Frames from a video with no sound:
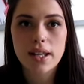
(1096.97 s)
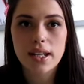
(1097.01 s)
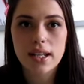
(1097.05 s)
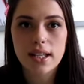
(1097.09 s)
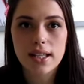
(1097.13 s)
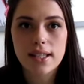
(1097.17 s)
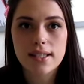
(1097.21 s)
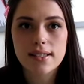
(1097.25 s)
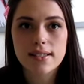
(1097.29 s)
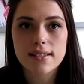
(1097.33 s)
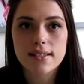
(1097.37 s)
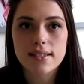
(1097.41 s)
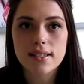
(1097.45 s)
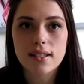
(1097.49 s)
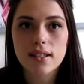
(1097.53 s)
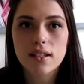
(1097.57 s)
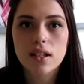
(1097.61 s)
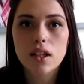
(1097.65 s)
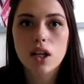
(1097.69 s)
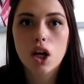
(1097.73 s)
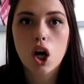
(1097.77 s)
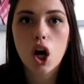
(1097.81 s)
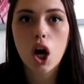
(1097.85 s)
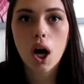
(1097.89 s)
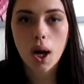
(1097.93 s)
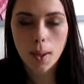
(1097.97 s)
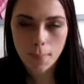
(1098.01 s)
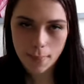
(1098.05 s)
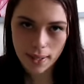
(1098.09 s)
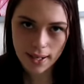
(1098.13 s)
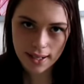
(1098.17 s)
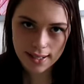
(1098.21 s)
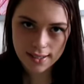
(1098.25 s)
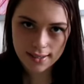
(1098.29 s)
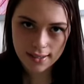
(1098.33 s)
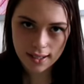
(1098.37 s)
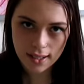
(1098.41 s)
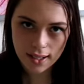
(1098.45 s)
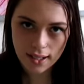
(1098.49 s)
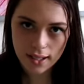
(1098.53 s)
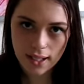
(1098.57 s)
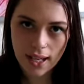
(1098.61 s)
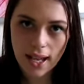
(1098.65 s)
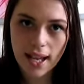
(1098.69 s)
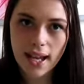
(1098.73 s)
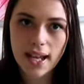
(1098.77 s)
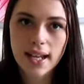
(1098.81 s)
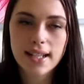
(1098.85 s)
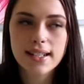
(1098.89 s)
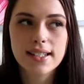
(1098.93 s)
It is
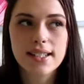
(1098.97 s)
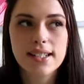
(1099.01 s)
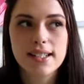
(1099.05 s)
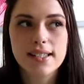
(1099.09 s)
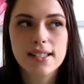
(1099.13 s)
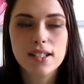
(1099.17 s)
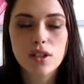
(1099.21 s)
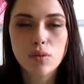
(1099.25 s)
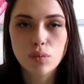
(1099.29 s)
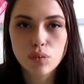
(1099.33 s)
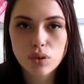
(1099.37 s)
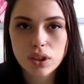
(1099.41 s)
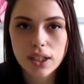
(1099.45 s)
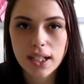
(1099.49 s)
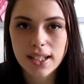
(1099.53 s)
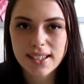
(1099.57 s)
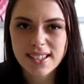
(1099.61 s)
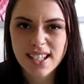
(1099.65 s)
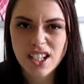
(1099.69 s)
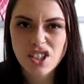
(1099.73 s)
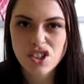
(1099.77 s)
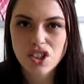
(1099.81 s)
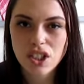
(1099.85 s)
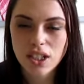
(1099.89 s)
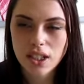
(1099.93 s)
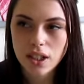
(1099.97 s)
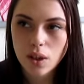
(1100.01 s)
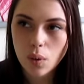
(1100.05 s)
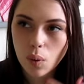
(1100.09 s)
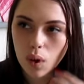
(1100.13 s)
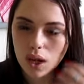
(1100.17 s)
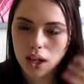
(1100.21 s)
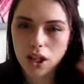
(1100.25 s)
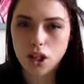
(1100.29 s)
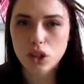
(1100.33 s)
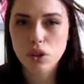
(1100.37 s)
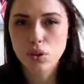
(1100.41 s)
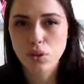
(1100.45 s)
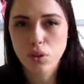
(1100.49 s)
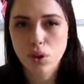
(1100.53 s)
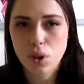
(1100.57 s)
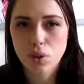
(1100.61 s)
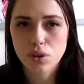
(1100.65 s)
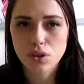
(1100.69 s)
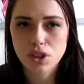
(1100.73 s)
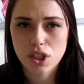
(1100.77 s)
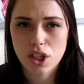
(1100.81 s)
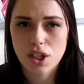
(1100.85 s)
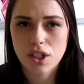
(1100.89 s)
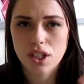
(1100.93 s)
amazing, and it's actually quite a good
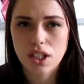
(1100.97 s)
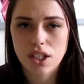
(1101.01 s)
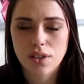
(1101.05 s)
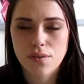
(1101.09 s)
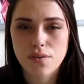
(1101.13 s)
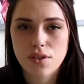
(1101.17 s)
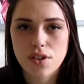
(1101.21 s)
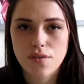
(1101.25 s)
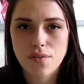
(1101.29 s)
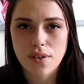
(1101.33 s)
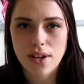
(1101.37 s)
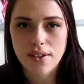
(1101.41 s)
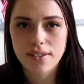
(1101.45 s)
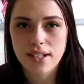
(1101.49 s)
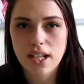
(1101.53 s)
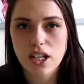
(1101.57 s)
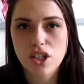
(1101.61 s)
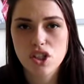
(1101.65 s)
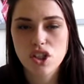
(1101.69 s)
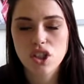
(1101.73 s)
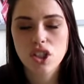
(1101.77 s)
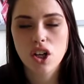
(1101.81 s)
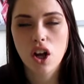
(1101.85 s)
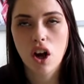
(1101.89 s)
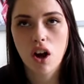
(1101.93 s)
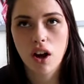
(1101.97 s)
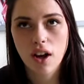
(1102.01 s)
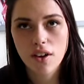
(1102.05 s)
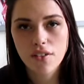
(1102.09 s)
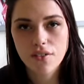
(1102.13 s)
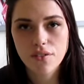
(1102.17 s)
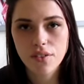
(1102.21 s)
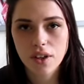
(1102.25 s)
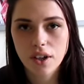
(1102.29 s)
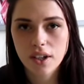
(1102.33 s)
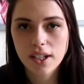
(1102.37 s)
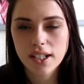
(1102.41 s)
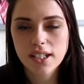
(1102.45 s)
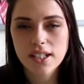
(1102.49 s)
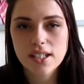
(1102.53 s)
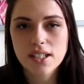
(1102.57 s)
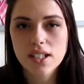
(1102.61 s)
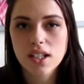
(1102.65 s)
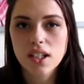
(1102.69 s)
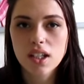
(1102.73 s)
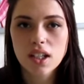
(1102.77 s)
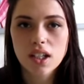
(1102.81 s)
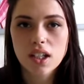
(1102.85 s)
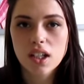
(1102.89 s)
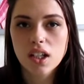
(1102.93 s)
alternative to foundation, I
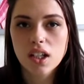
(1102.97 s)
find.